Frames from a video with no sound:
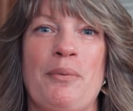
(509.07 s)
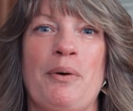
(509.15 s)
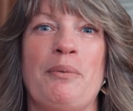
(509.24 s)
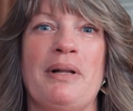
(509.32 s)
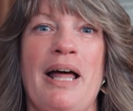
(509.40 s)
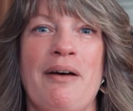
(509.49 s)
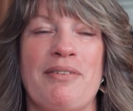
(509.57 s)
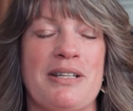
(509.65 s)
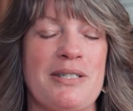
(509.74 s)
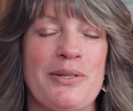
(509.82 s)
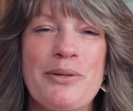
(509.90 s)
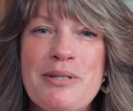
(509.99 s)
where we'll have
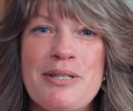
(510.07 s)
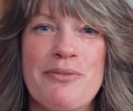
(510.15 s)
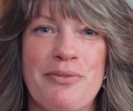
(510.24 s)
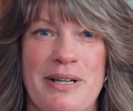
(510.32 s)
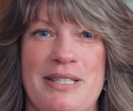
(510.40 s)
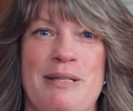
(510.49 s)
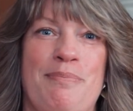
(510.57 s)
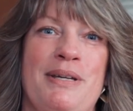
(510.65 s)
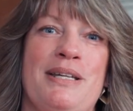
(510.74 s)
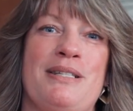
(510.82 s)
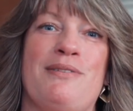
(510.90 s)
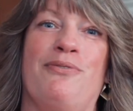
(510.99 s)
exclusive
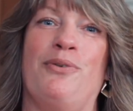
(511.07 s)
recipes